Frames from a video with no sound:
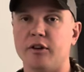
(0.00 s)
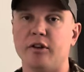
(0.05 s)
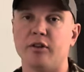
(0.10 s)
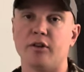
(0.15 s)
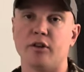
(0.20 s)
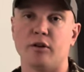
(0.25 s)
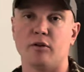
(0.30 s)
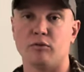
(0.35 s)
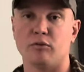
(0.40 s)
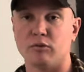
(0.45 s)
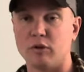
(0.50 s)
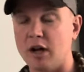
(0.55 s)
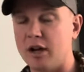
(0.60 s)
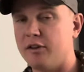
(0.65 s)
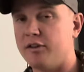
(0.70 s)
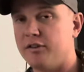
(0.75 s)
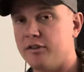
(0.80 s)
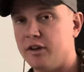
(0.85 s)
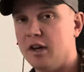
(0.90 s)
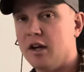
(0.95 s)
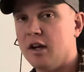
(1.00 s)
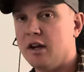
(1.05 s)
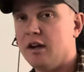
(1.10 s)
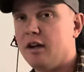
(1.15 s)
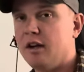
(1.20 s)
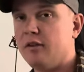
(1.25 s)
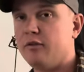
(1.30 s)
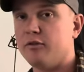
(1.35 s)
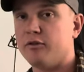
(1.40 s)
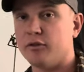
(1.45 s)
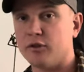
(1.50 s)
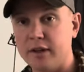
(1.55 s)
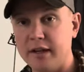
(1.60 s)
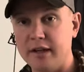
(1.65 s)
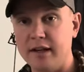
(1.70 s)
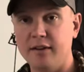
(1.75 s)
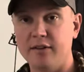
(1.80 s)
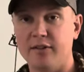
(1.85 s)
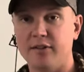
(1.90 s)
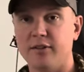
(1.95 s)
either going to rust and
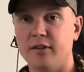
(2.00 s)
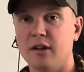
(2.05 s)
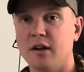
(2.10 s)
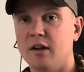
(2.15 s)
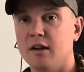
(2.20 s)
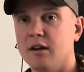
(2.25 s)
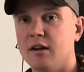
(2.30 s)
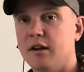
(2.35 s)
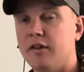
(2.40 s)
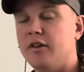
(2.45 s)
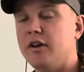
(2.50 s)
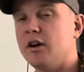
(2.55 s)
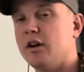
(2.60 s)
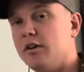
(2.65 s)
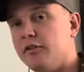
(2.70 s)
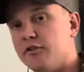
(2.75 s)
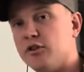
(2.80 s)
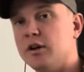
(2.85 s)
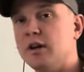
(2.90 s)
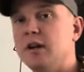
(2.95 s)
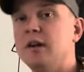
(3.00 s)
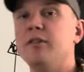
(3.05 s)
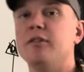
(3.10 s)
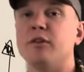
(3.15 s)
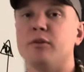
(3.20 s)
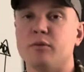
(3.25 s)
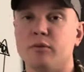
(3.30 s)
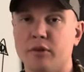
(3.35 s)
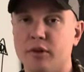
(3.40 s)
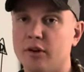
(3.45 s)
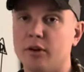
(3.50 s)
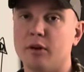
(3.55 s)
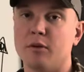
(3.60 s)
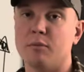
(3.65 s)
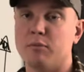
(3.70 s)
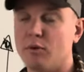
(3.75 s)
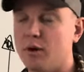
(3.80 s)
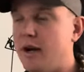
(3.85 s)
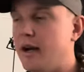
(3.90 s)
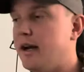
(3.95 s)
freeze and then unfreeze and they're going to
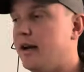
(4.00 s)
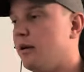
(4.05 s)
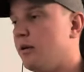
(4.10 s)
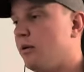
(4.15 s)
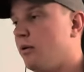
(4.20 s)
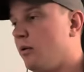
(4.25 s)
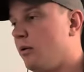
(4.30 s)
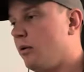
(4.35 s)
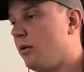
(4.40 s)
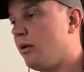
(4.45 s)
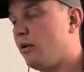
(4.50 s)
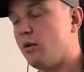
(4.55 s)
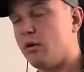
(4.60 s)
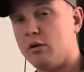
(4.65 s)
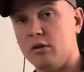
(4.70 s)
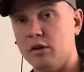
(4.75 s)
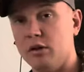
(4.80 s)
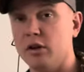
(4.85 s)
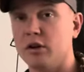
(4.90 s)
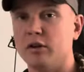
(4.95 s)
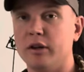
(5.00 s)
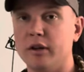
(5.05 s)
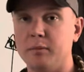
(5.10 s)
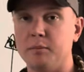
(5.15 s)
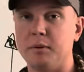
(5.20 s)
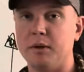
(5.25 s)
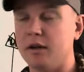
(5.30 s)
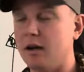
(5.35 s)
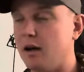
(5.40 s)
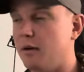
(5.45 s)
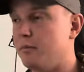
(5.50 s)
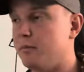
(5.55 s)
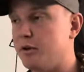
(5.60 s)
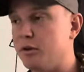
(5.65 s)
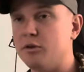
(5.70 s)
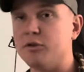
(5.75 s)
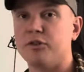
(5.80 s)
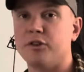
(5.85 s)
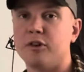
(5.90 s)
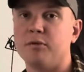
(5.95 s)
break or literally become
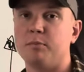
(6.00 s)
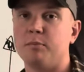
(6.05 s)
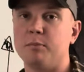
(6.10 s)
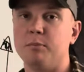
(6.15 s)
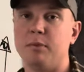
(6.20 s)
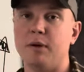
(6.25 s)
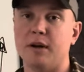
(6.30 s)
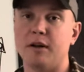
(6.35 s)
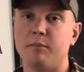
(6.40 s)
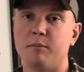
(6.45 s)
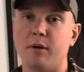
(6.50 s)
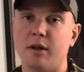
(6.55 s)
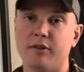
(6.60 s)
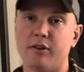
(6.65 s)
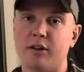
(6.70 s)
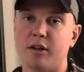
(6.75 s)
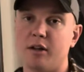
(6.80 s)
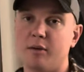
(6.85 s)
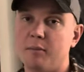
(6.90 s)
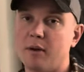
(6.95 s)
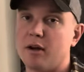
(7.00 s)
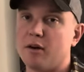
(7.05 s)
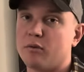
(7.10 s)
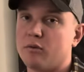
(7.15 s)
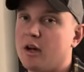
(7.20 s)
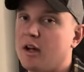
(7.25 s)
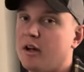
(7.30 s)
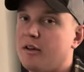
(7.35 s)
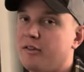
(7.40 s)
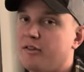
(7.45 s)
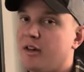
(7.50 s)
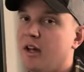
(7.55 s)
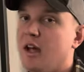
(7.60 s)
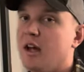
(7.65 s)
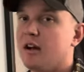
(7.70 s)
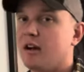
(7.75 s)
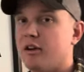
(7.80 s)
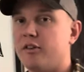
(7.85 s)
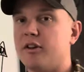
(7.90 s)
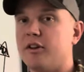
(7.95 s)
useless based on the amount of rust
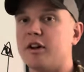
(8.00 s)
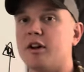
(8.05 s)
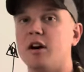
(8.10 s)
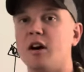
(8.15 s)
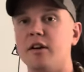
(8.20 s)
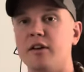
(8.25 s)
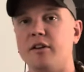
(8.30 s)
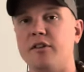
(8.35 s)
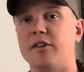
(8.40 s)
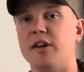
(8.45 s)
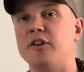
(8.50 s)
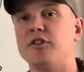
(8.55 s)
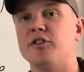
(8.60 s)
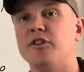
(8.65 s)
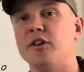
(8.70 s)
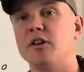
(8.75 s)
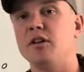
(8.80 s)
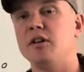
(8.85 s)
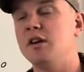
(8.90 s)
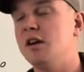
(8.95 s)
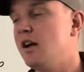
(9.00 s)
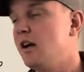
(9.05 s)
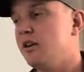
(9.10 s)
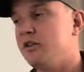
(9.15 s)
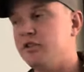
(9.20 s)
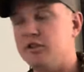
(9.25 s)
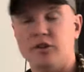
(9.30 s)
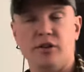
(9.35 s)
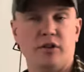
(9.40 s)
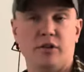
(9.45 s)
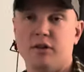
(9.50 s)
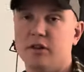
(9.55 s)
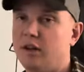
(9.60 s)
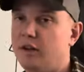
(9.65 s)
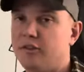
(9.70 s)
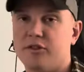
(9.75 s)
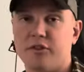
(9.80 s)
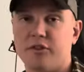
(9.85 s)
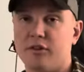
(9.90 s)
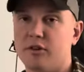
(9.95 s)
because the condensation
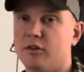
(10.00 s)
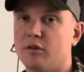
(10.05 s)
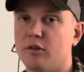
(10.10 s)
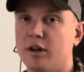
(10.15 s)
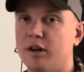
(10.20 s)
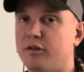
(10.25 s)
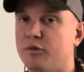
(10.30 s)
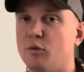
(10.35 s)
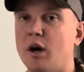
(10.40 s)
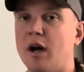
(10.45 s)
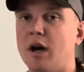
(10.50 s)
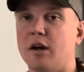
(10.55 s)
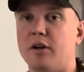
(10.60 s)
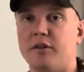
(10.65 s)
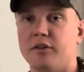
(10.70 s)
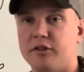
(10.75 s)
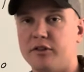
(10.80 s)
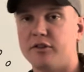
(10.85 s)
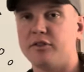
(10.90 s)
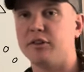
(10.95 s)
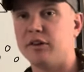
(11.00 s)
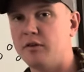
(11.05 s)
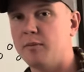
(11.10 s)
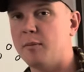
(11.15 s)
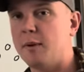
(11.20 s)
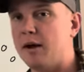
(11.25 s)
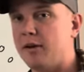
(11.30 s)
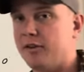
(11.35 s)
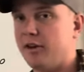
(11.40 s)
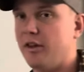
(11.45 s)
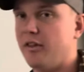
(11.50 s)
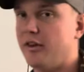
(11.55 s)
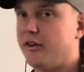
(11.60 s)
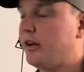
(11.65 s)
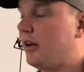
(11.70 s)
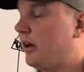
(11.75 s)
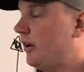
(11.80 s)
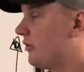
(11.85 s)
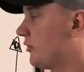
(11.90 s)
it's, it's wild. Just leave them outside the tent,